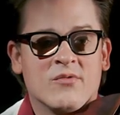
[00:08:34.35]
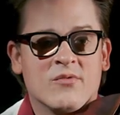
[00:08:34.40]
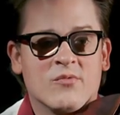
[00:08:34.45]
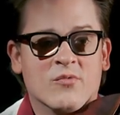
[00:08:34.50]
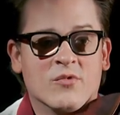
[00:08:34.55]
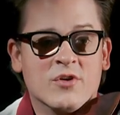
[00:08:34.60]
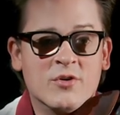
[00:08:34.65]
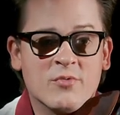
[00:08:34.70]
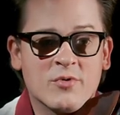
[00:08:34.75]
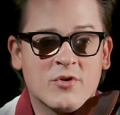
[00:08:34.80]

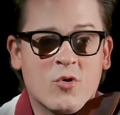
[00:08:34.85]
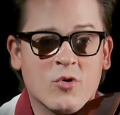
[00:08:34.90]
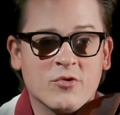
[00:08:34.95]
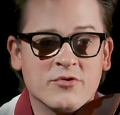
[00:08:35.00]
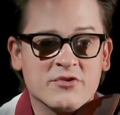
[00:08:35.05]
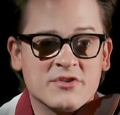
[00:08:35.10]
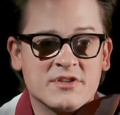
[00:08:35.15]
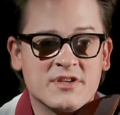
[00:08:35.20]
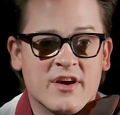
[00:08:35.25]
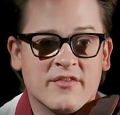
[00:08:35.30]
when you record
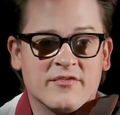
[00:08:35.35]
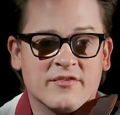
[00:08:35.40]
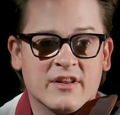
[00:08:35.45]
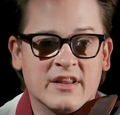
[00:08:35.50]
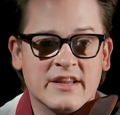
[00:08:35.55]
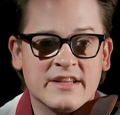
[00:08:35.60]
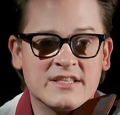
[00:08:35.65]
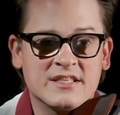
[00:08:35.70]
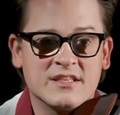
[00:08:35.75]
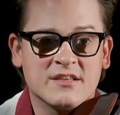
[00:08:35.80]
yourself and
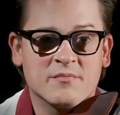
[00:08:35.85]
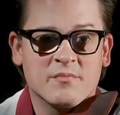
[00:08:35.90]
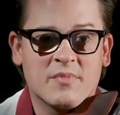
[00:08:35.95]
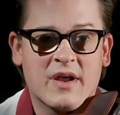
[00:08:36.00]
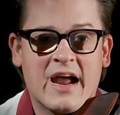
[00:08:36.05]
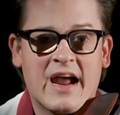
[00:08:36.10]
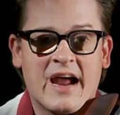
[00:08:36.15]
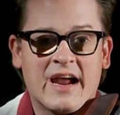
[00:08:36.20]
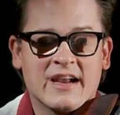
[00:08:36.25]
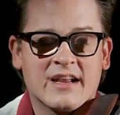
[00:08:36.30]
listen
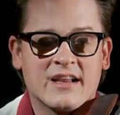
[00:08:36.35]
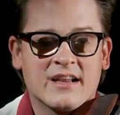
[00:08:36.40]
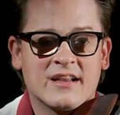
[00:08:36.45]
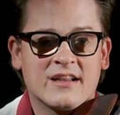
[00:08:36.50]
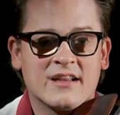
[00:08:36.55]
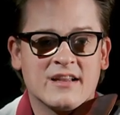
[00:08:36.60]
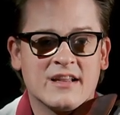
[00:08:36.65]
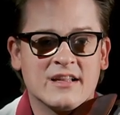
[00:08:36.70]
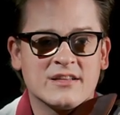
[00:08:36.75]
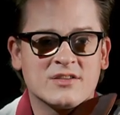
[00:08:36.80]
back,
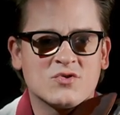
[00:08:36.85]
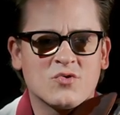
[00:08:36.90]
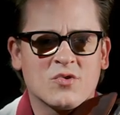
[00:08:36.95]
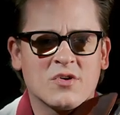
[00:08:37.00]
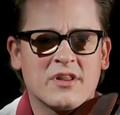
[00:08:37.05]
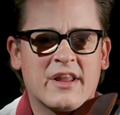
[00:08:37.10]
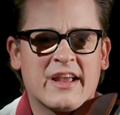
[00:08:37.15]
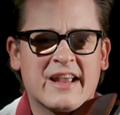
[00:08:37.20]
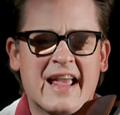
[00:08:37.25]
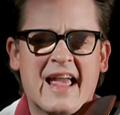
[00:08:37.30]
it's sort of
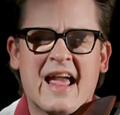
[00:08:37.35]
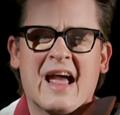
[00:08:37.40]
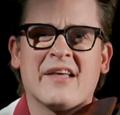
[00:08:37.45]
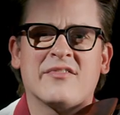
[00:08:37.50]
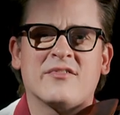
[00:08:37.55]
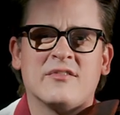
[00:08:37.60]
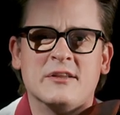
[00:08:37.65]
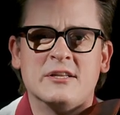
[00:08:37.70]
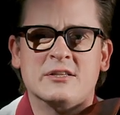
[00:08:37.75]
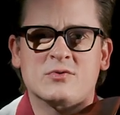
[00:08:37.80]
like
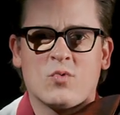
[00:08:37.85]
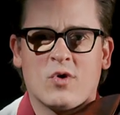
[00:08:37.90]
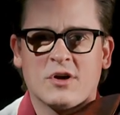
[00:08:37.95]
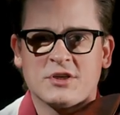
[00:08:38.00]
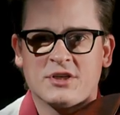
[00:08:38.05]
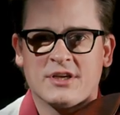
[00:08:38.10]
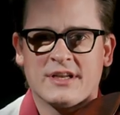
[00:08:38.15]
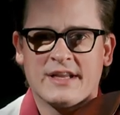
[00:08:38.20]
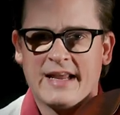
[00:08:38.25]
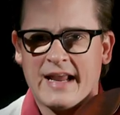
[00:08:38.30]
athletes
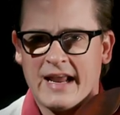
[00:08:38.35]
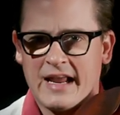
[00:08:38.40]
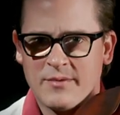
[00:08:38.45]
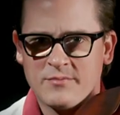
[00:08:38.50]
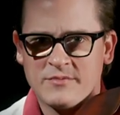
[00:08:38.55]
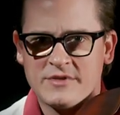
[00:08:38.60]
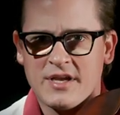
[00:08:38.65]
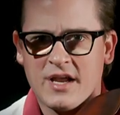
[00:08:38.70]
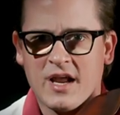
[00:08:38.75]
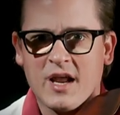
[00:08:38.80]
watching game
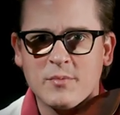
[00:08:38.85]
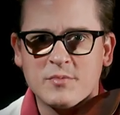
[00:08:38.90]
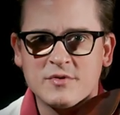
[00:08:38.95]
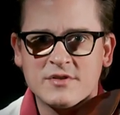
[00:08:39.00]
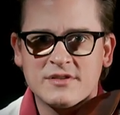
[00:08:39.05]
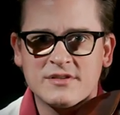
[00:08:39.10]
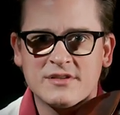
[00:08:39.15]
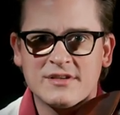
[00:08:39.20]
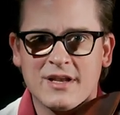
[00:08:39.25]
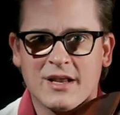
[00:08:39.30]

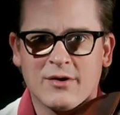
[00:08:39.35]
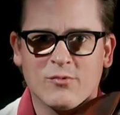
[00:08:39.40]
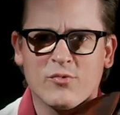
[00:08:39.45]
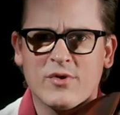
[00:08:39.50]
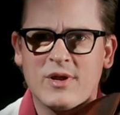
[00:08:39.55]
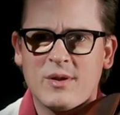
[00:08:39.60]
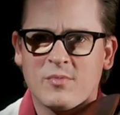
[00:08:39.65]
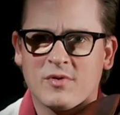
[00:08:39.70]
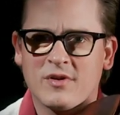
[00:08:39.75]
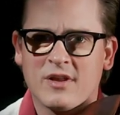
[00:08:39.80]
tapes and
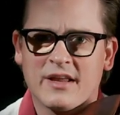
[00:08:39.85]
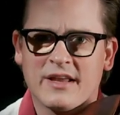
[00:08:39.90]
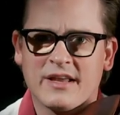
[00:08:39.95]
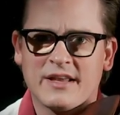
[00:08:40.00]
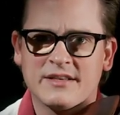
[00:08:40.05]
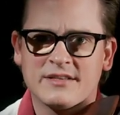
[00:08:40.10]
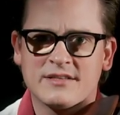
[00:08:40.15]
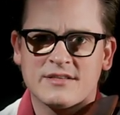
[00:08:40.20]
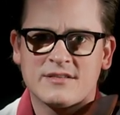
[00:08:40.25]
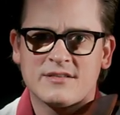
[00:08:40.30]

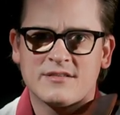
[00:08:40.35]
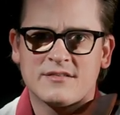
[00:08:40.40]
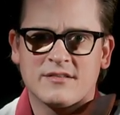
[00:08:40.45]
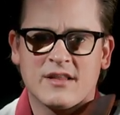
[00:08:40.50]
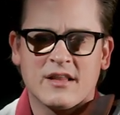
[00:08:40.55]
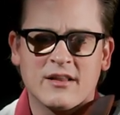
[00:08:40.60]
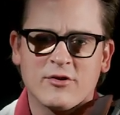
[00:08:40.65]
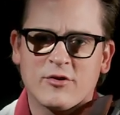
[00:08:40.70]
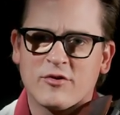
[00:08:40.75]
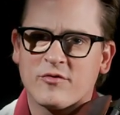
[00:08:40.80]
replays.
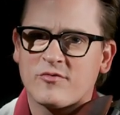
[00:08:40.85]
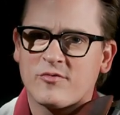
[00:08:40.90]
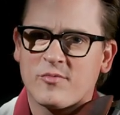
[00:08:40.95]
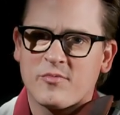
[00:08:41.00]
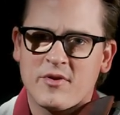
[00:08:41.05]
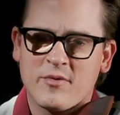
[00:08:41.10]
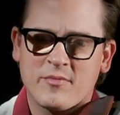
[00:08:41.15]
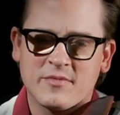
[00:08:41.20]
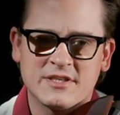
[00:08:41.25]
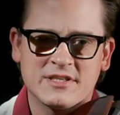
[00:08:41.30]
They learn from
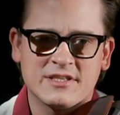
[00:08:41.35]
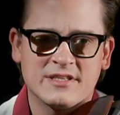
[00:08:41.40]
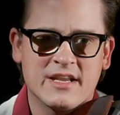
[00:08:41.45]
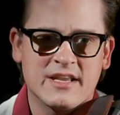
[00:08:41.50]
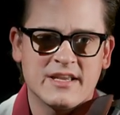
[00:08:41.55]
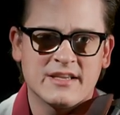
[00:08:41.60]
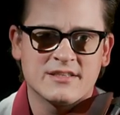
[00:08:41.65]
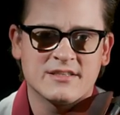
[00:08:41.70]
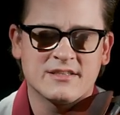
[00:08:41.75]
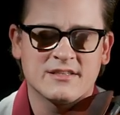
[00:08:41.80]
their
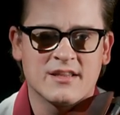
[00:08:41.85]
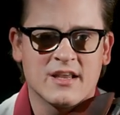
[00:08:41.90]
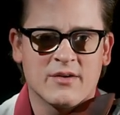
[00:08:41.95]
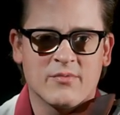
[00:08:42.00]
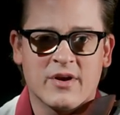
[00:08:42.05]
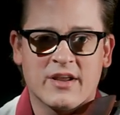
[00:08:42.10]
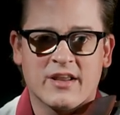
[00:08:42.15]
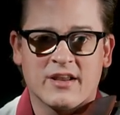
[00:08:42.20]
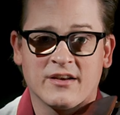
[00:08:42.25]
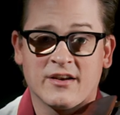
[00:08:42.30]
mistakes, they
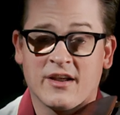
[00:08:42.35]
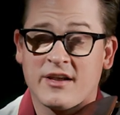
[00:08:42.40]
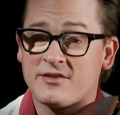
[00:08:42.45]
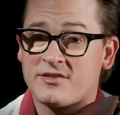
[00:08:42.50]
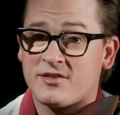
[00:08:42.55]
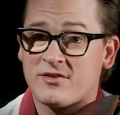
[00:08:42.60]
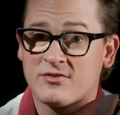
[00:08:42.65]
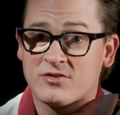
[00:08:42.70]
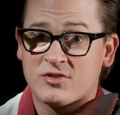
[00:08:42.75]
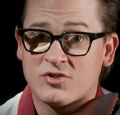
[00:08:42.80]
recognize
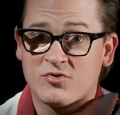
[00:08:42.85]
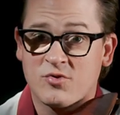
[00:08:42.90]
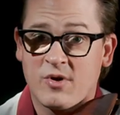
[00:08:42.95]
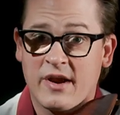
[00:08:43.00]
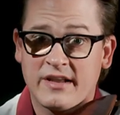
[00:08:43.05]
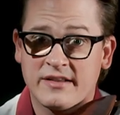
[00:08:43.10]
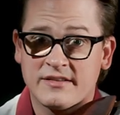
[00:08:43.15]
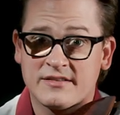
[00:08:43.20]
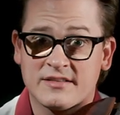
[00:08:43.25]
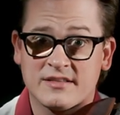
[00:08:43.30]
their
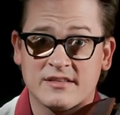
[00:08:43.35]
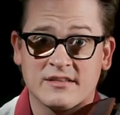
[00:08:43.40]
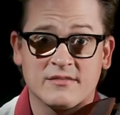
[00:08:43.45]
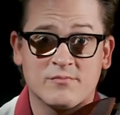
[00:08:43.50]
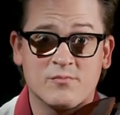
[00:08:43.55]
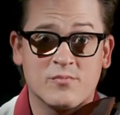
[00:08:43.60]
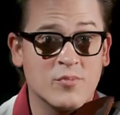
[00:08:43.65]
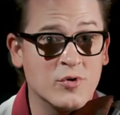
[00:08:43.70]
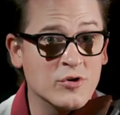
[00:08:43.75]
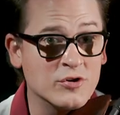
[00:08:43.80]
strengths and
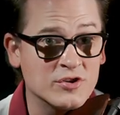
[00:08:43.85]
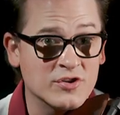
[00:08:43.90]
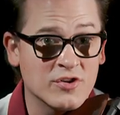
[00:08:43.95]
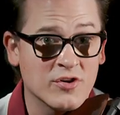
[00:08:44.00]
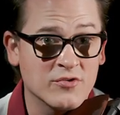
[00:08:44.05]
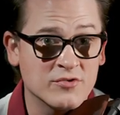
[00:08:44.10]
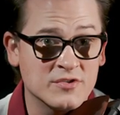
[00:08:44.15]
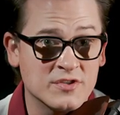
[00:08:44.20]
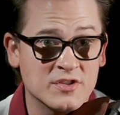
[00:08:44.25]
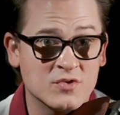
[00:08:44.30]
push
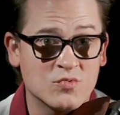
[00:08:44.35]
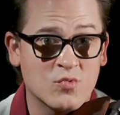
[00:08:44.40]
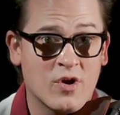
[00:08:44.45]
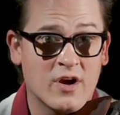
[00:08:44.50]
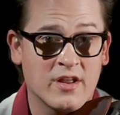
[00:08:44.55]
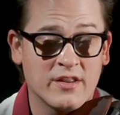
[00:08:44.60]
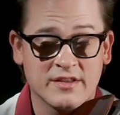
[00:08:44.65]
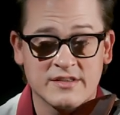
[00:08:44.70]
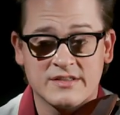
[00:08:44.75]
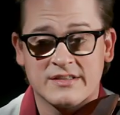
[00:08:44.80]
those as
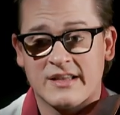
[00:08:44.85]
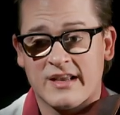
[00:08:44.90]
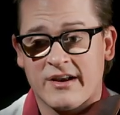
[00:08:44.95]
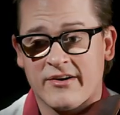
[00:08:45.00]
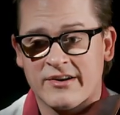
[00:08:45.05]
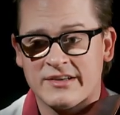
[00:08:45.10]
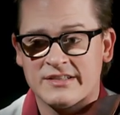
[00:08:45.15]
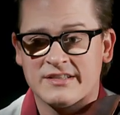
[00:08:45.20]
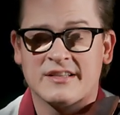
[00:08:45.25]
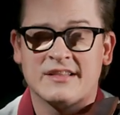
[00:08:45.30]
well as the
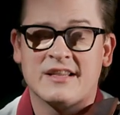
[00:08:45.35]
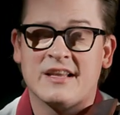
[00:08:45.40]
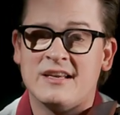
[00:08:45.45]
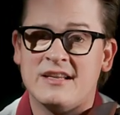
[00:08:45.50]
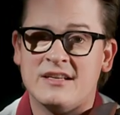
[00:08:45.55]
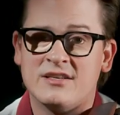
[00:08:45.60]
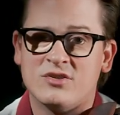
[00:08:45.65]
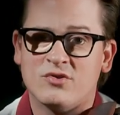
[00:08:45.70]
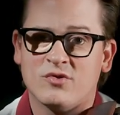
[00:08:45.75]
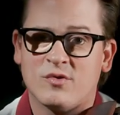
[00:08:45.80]
areas that they
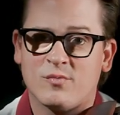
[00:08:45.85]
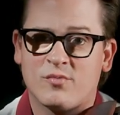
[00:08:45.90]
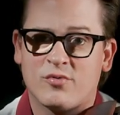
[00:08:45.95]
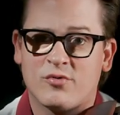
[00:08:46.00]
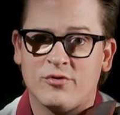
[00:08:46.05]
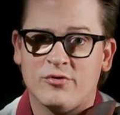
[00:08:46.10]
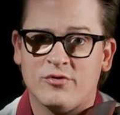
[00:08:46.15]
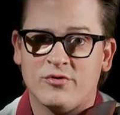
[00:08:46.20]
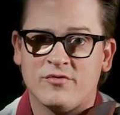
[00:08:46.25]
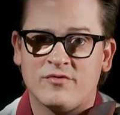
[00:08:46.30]
need to
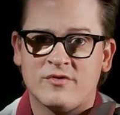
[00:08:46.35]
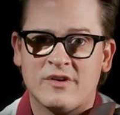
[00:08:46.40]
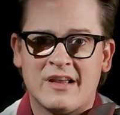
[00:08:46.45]
improve.